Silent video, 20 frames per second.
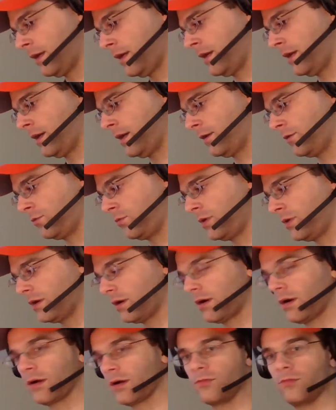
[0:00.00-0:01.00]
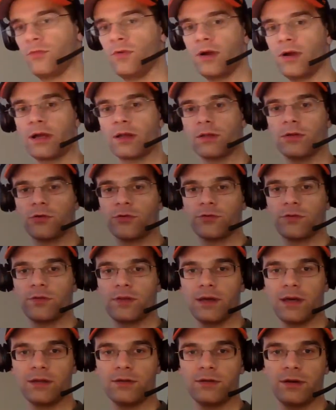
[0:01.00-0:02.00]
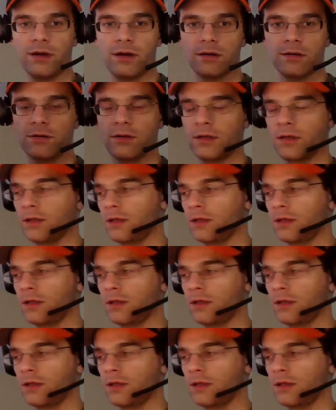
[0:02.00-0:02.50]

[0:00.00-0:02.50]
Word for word: And we are very close to the end here,